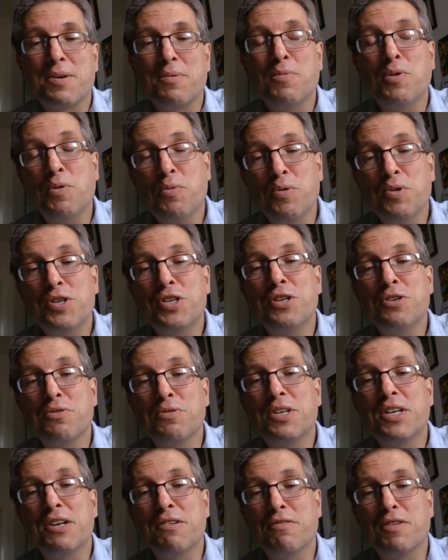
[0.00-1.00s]
What would you
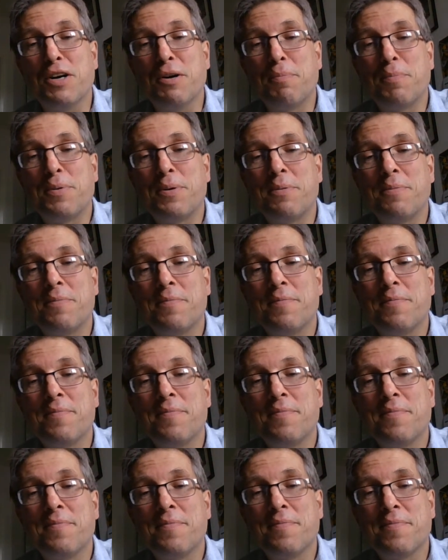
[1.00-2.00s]
give up
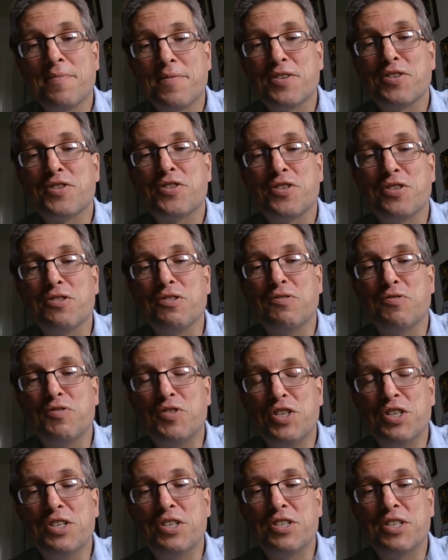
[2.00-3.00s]
to serve
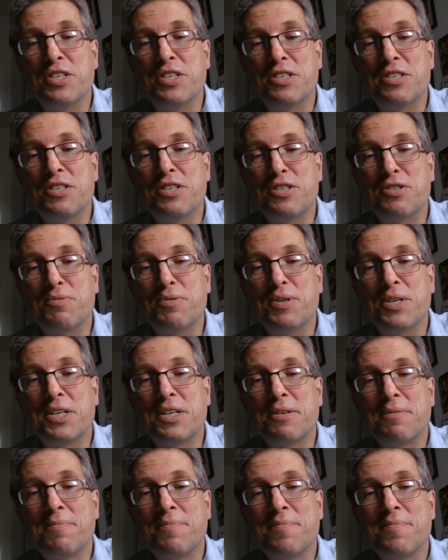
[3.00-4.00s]
Jesus this week?
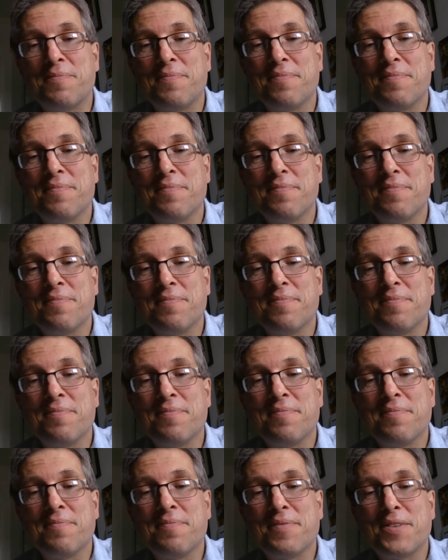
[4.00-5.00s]

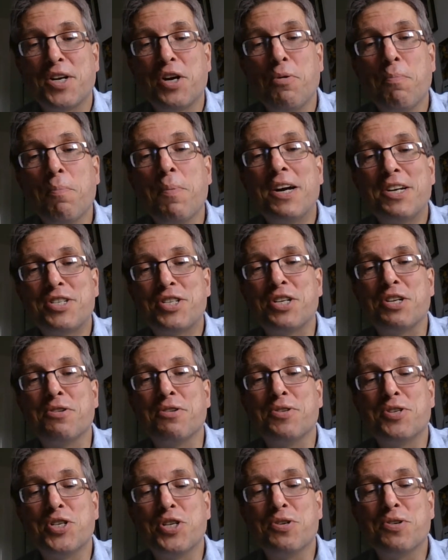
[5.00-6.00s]
God bless
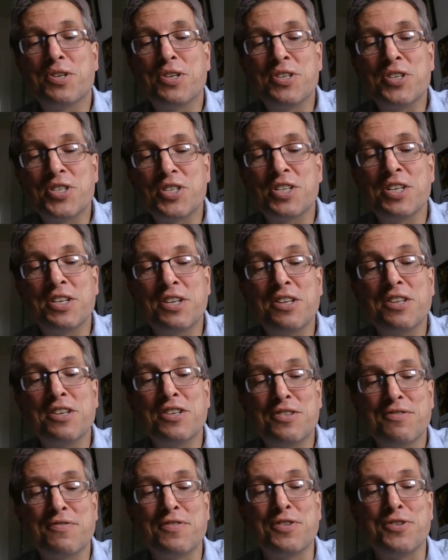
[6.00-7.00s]
you as you consider
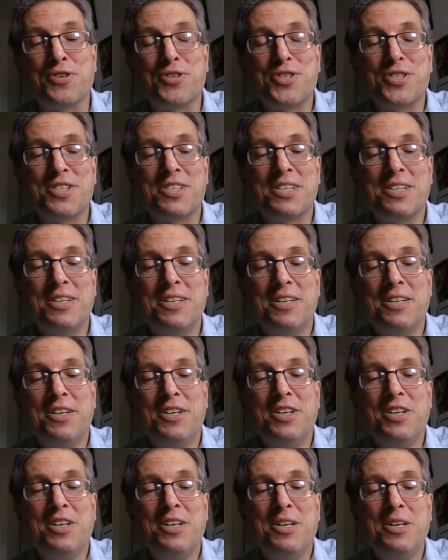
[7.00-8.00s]
this verse.
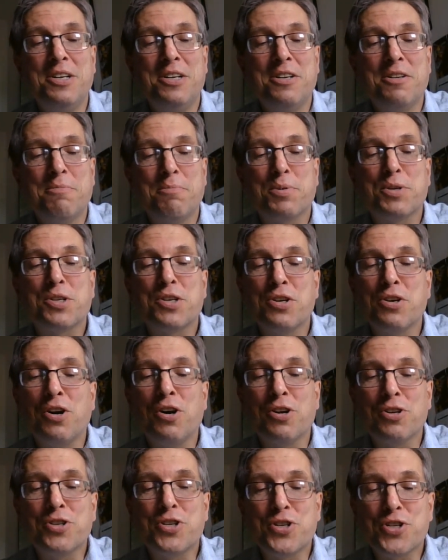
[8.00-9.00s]
But
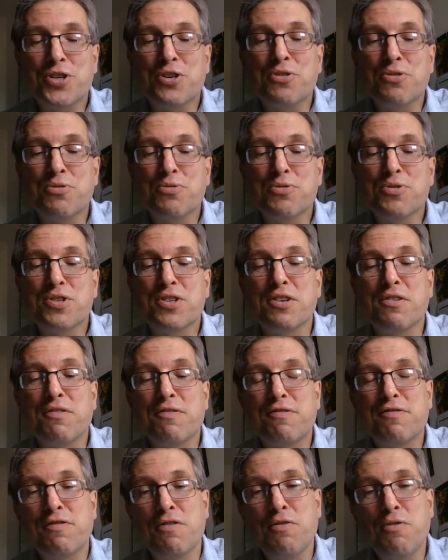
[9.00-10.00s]
God chose the
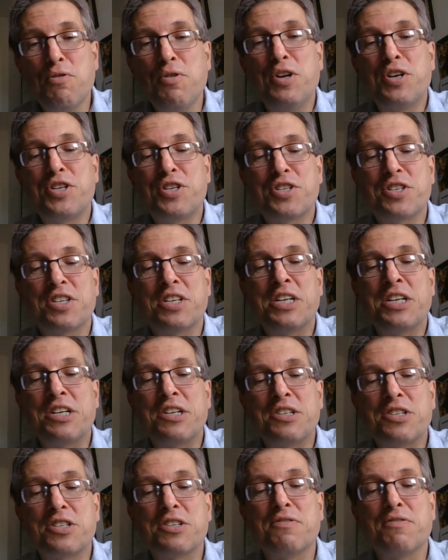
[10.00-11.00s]
foolish
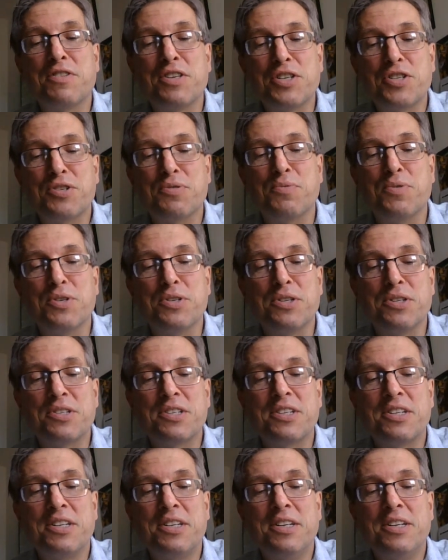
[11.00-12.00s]
things of this
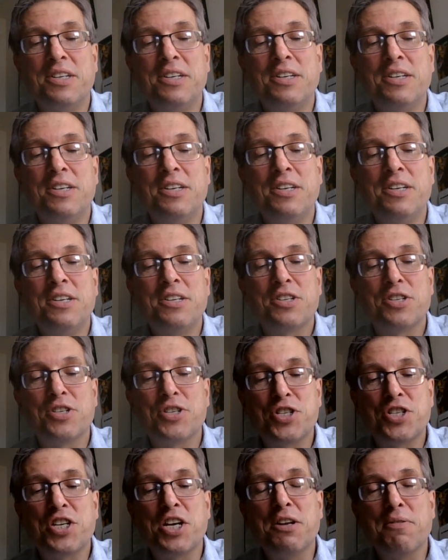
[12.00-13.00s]
world to
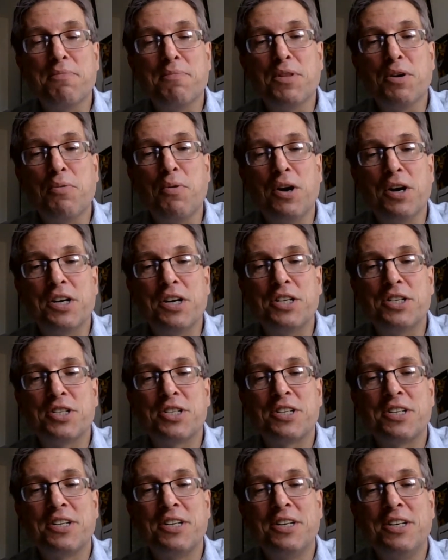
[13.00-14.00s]
shame the
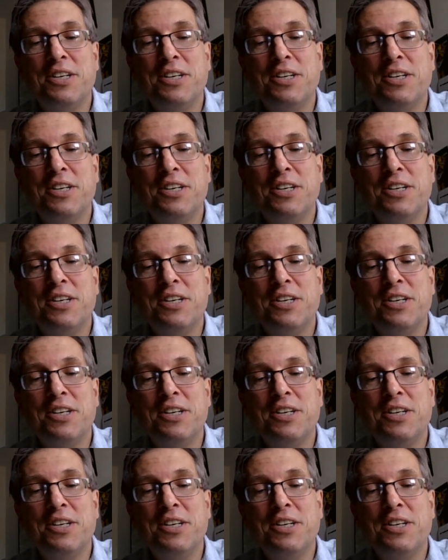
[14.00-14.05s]
wise.